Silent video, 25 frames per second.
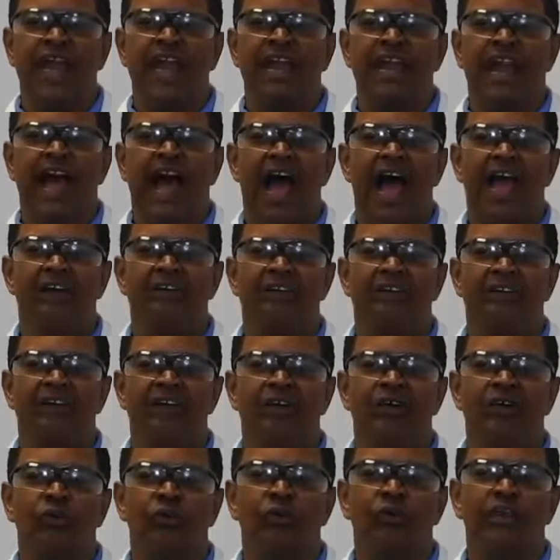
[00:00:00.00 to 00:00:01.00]
and high
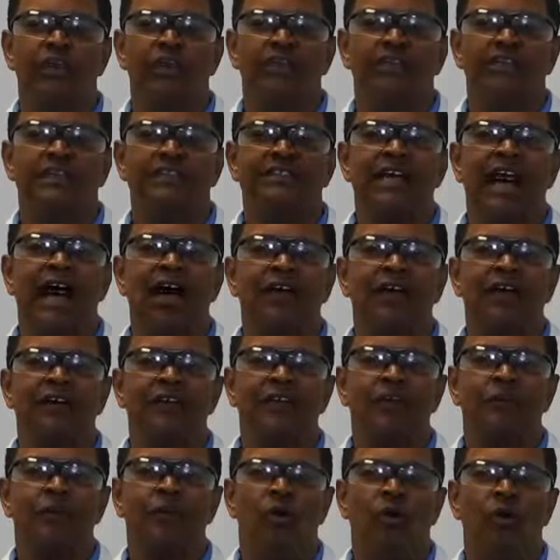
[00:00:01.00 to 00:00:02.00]
flow to toggle
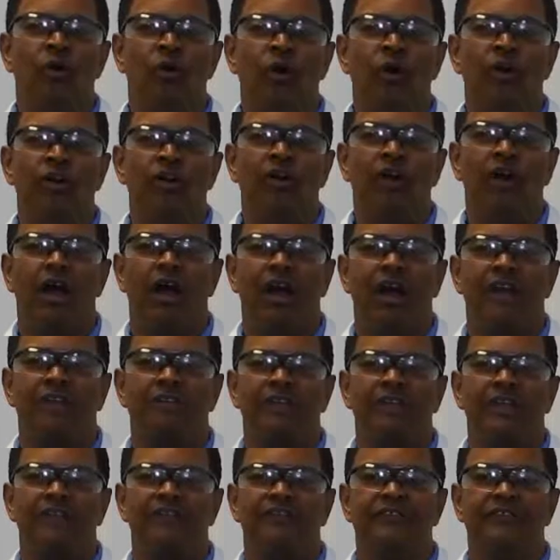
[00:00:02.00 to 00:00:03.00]
them on or
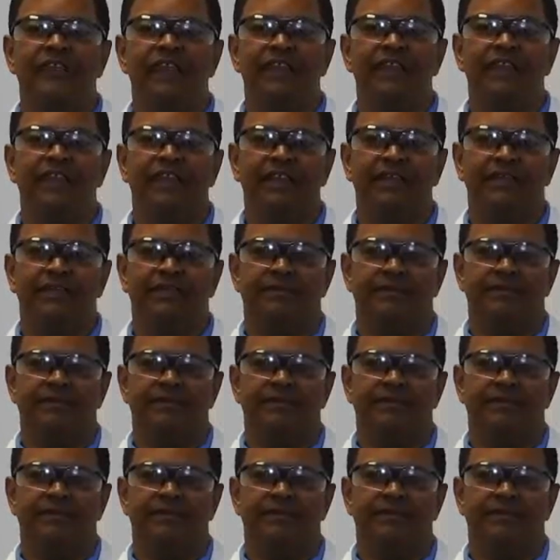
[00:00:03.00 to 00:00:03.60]
off if needed.